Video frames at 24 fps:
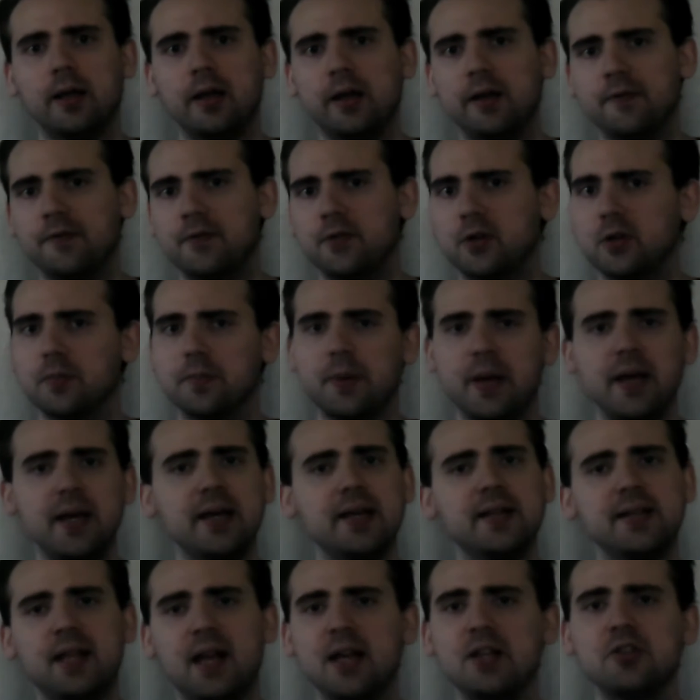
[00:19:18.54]
if you're
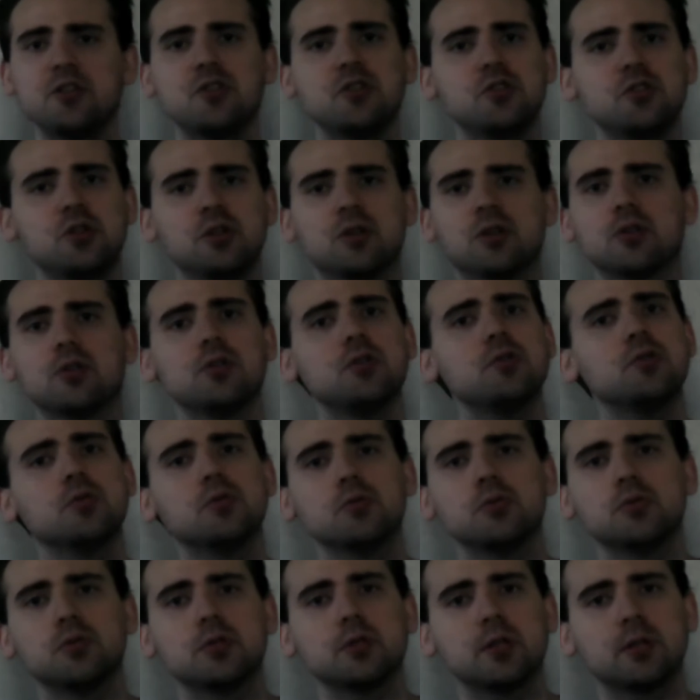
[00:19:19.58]
paying attention to the
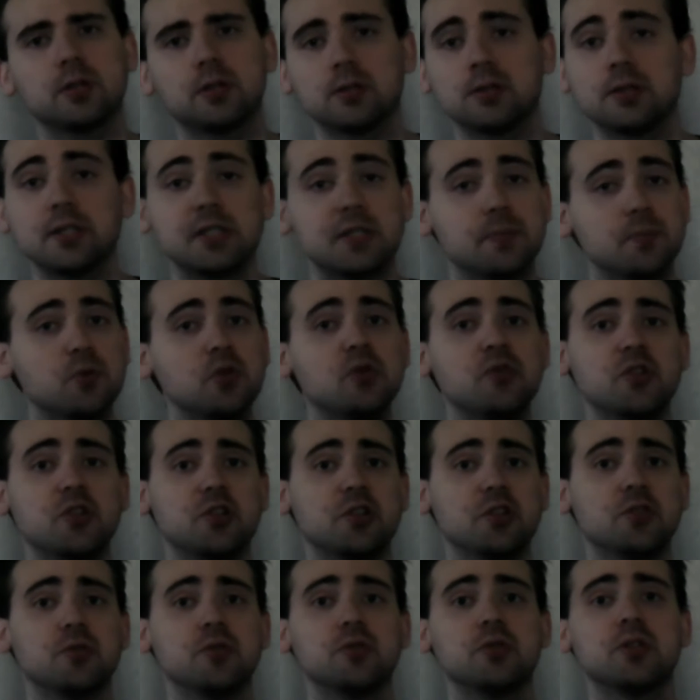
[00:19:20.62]
news, at least movie
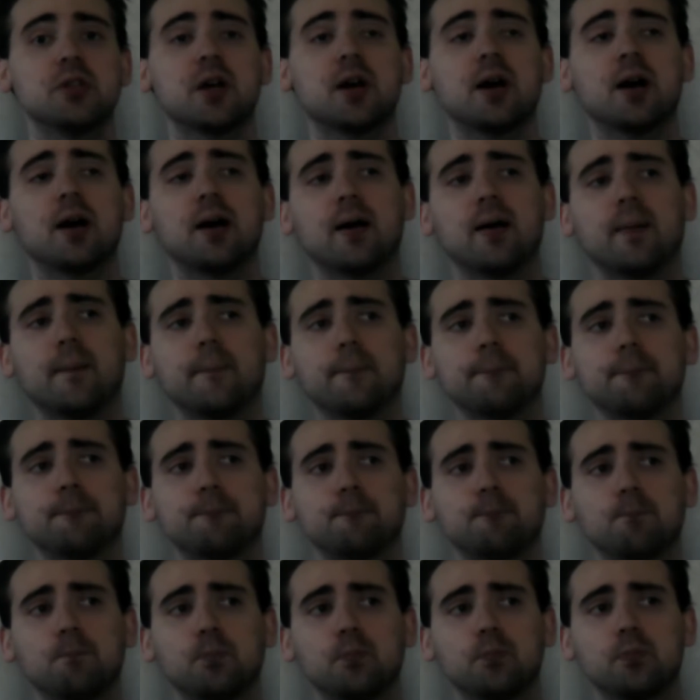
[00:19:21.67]
news,
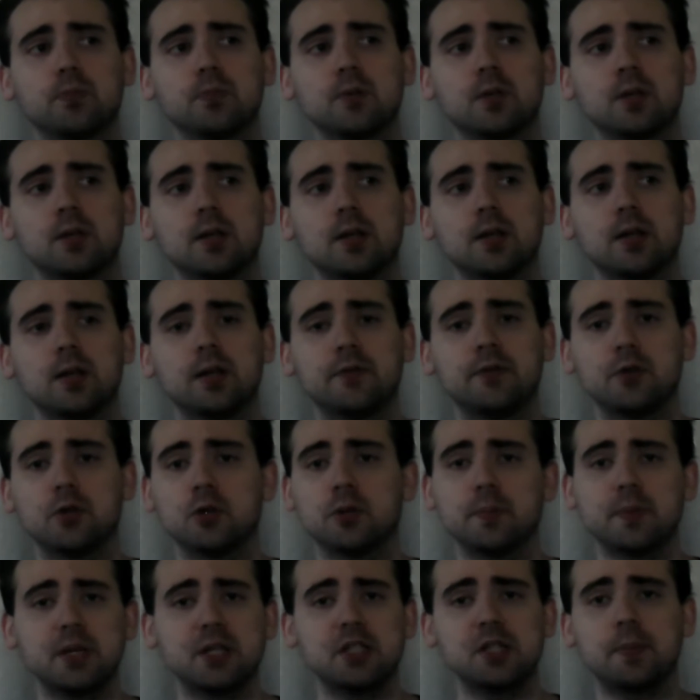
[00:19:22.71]
if
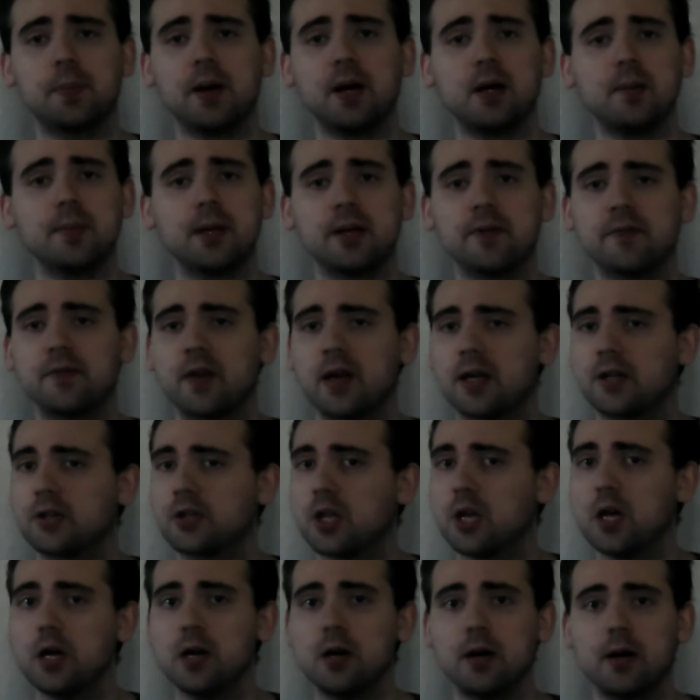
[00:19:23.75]
you're a big Spider-Man fan,
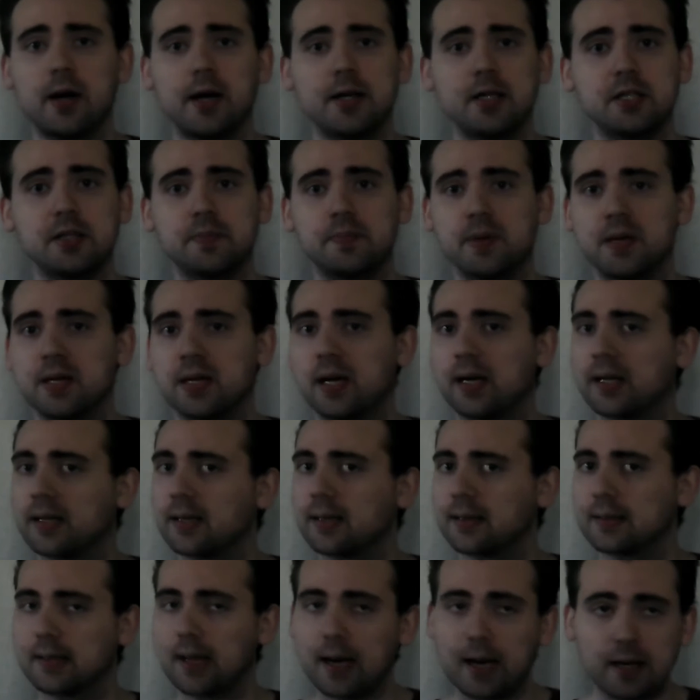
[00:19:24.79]
there has been a
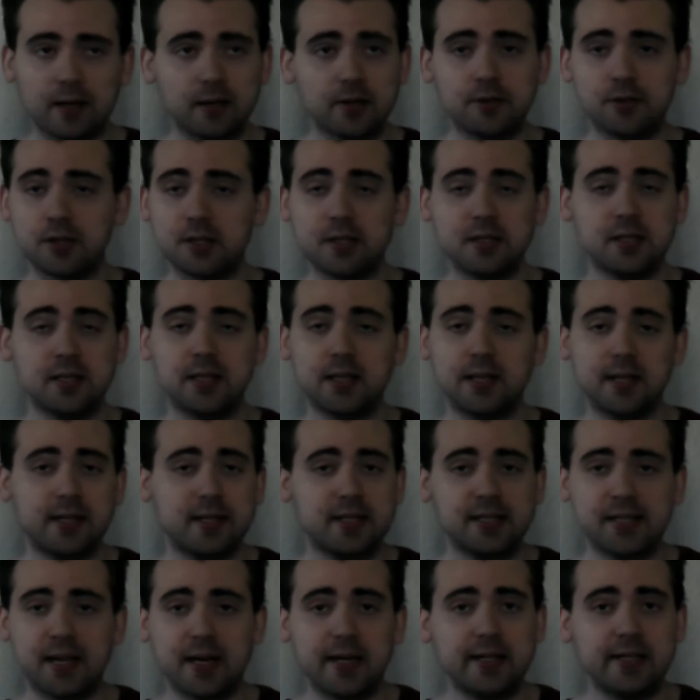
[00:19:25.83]
lot of things to get
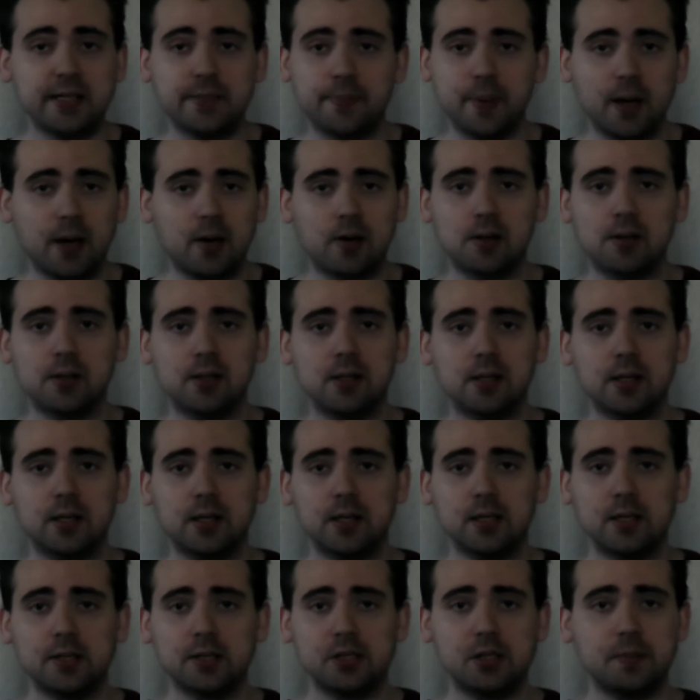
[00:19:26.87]
excited about,
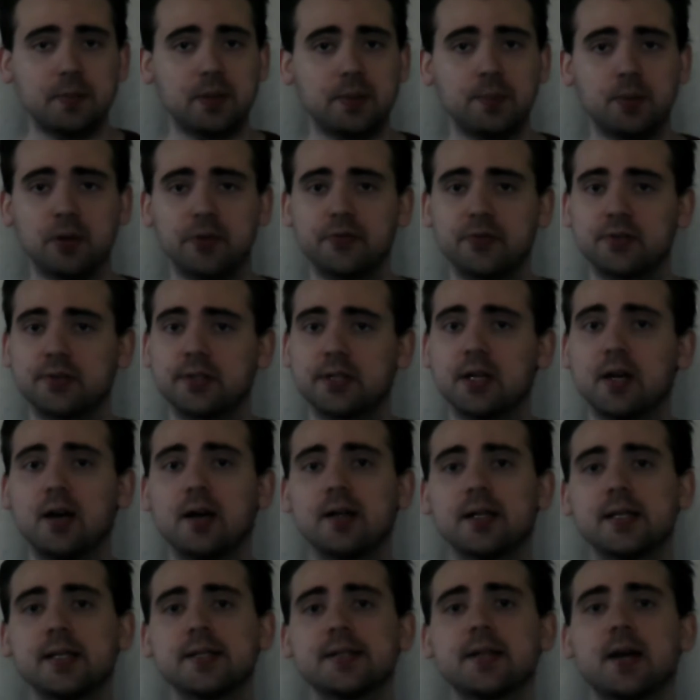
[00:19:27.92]
to be perfectly
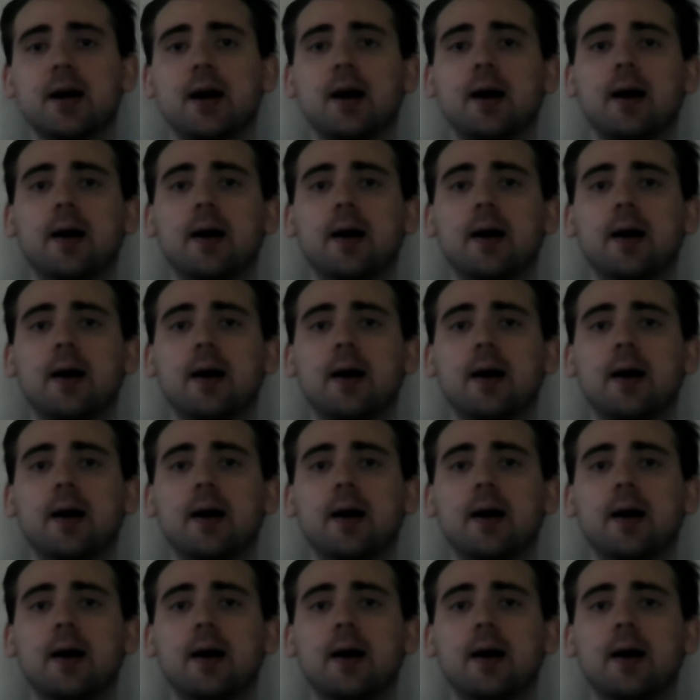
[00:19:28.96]
honest.